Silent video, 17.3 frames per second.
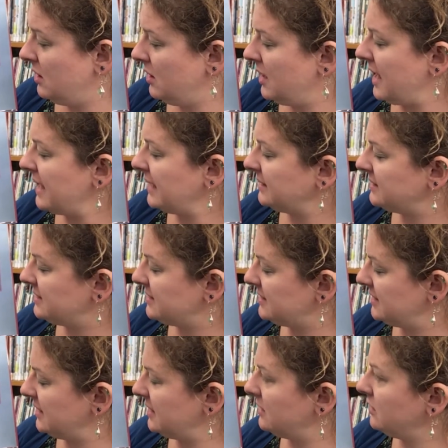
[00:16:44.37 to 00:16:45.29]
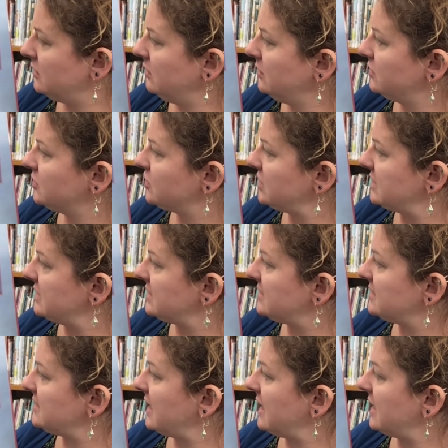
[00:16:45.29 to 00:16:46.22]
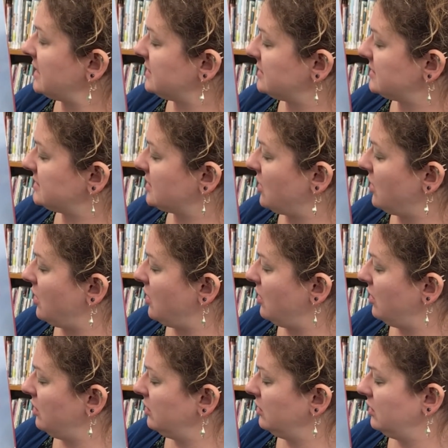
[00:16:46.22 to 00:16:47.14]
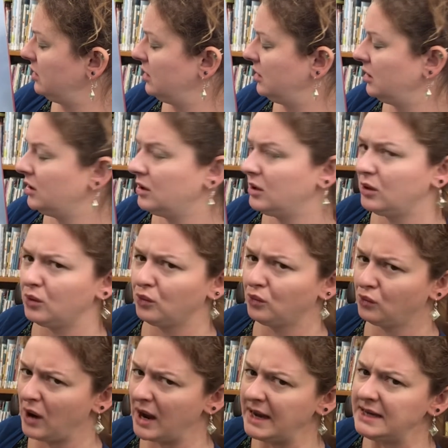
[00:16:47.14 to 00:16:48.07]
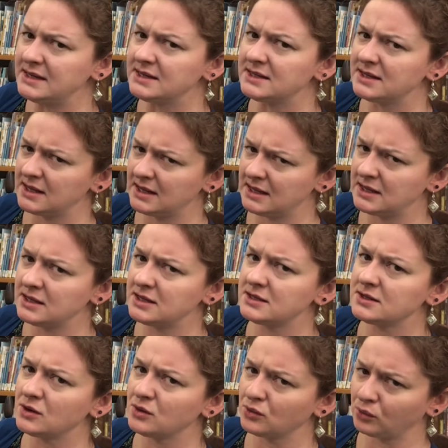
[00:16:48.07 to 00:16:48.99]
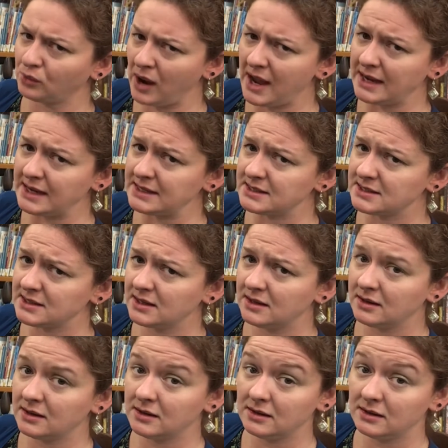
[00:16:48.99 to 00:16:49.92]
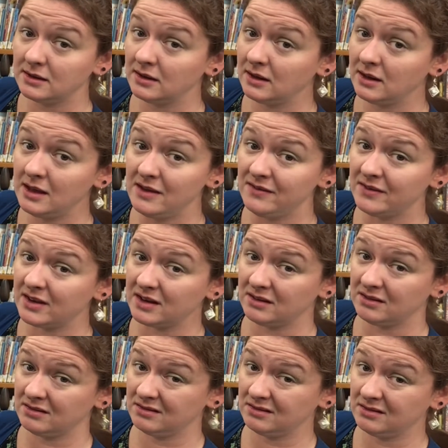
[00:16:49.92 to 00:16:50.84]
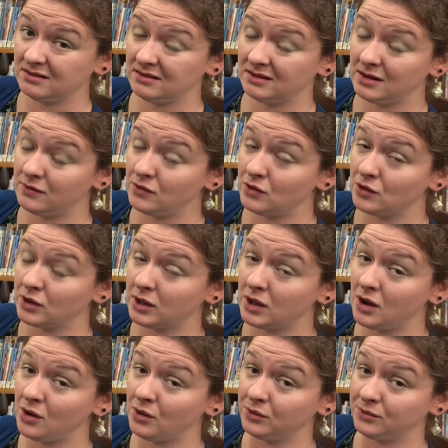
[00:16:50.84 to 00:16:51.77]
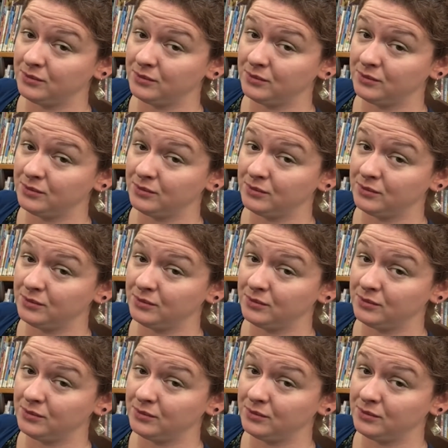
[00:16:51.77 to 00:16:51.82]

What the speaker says: And still she stands tall. Right is right, even if you're alone.